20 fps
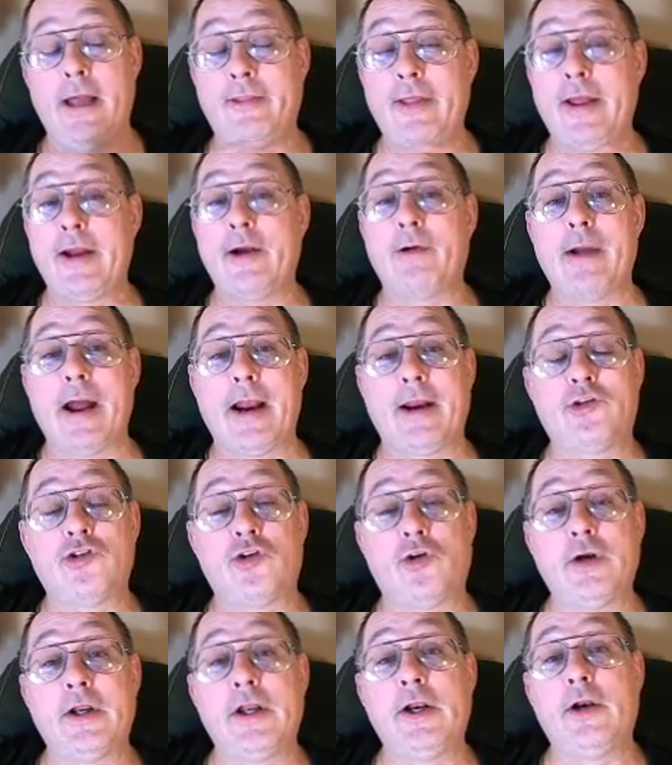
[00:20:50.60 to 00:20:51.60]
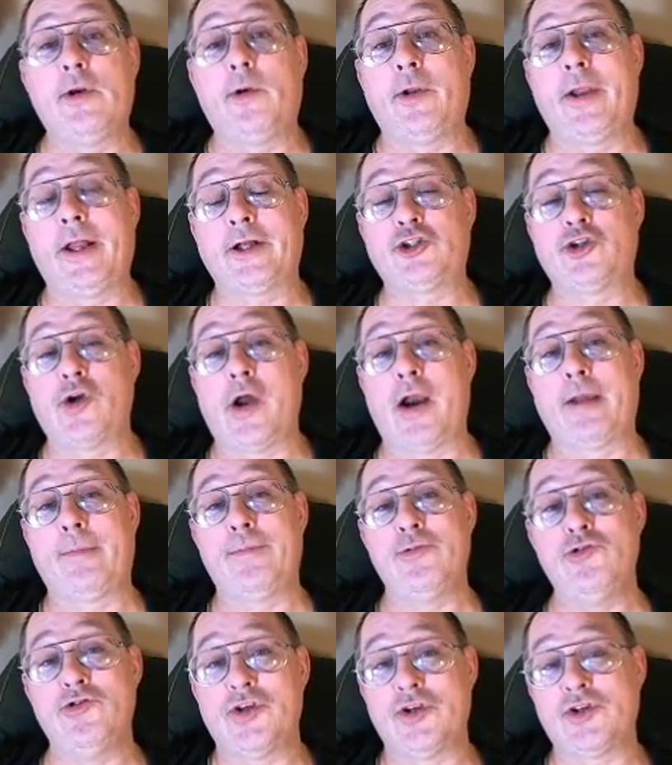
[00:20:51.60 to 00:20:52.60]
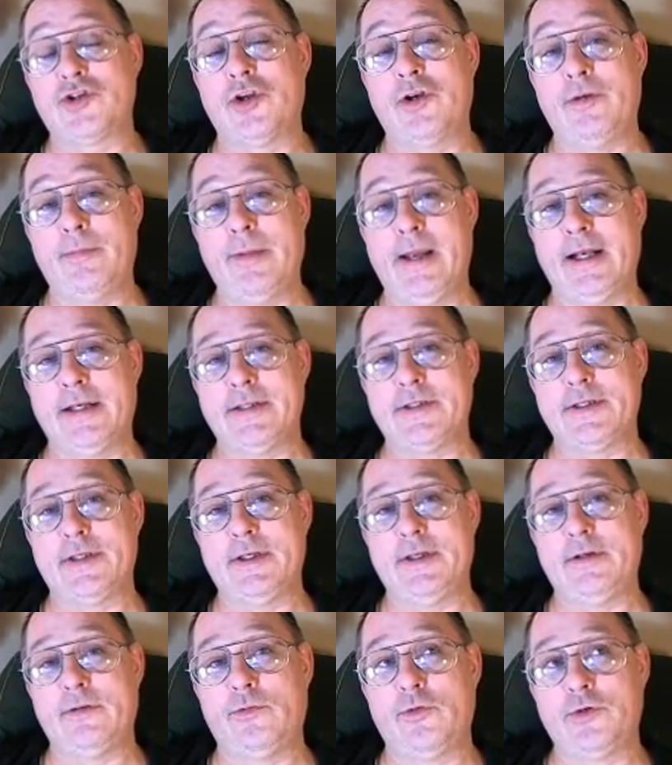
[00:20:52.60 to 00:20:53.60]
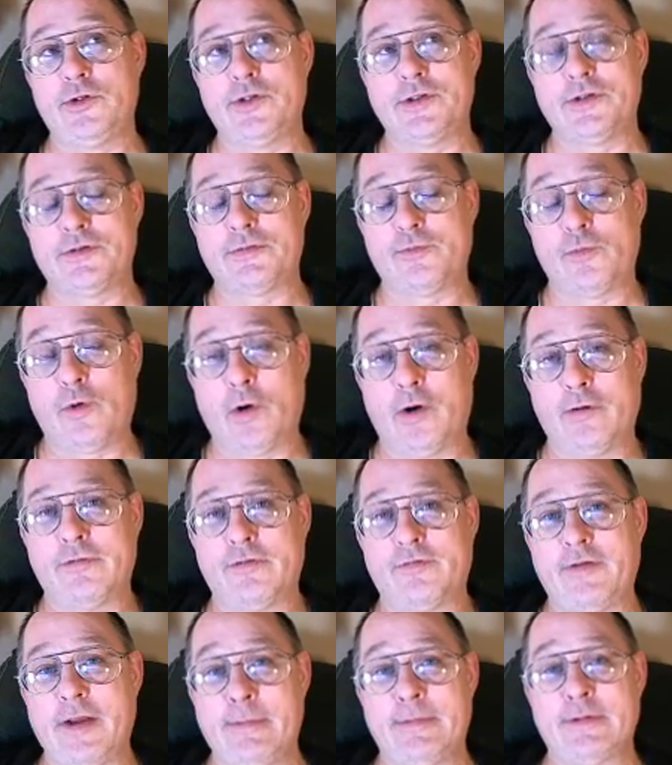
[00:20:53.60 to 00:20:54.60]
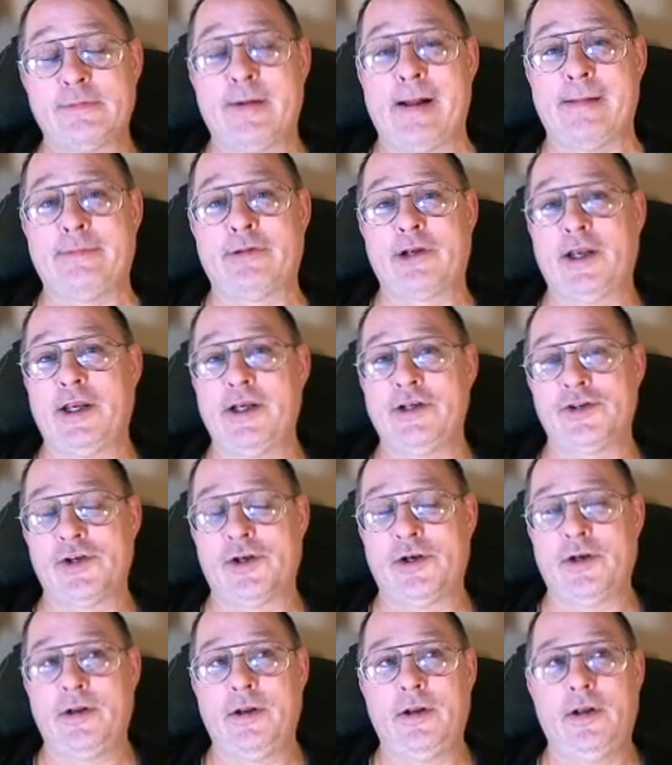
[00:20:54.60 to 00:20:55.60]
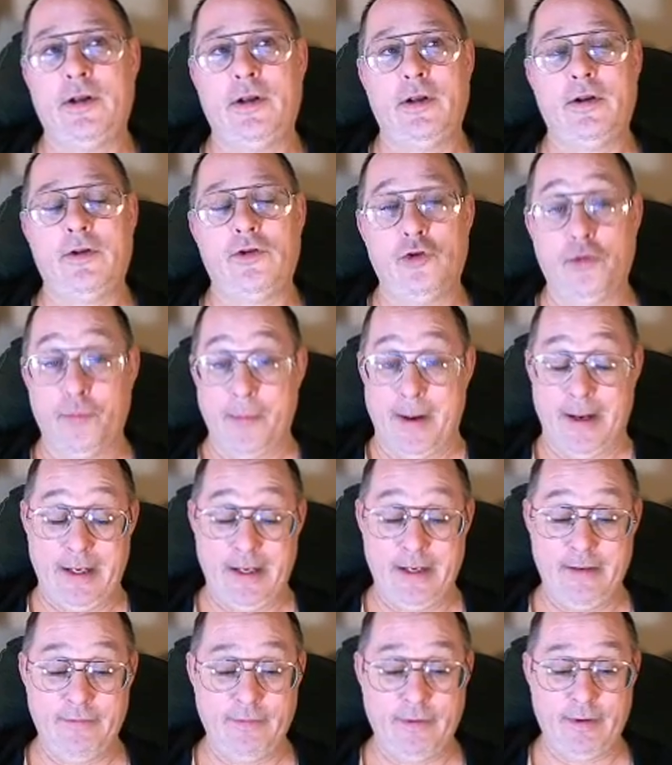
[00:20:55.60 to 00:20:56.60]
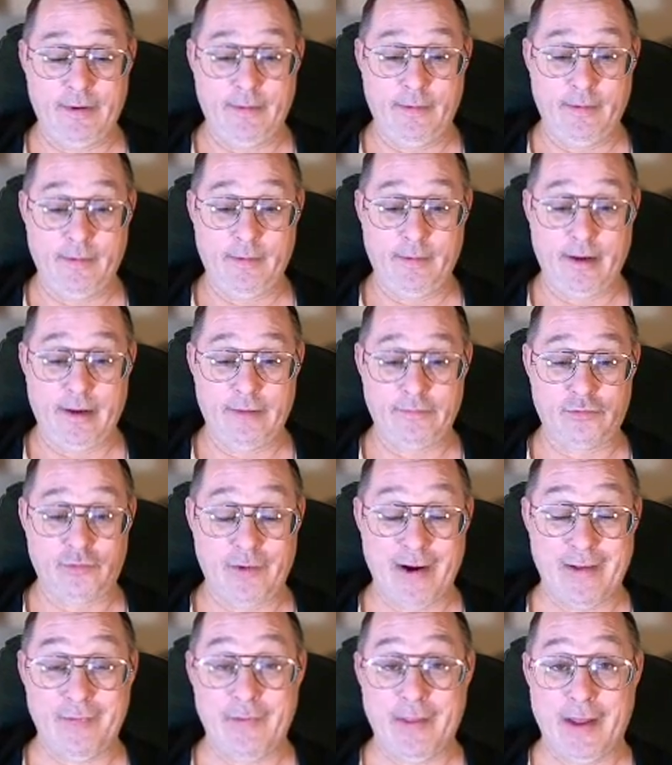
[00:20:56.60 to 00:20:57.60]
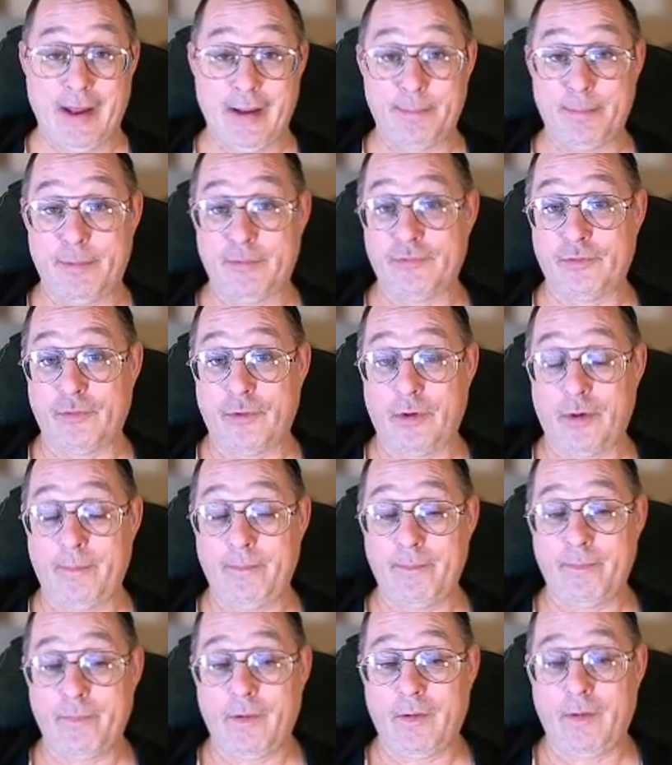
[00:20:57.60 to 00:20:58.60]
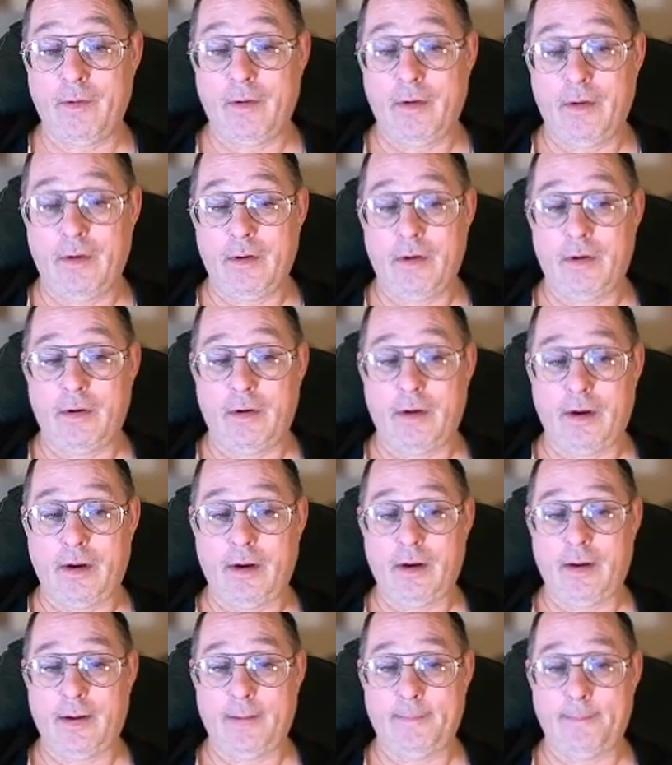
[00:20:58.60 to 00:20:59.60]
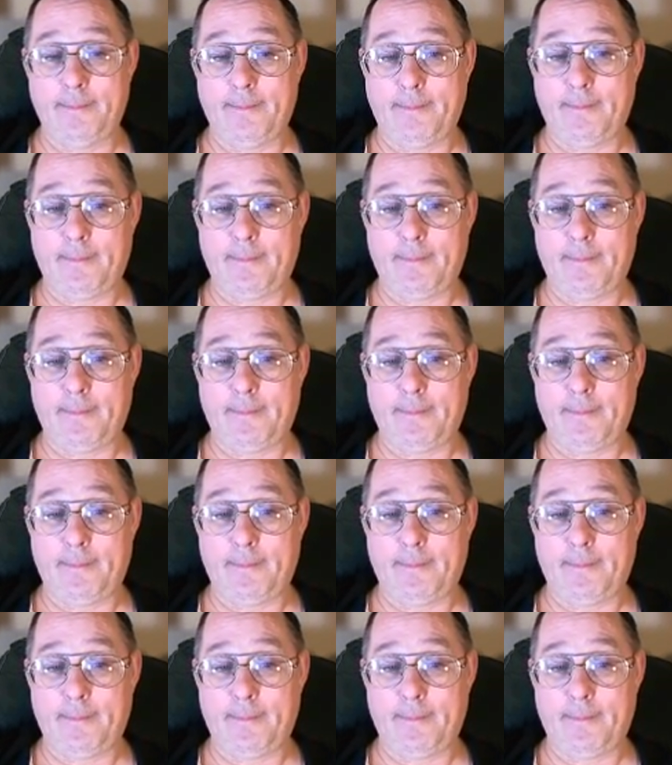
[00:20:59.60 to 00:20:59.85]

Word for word: and later on it turned into Electronic Musician magazine, which is more of a famous publication. You may even have read that before. Um,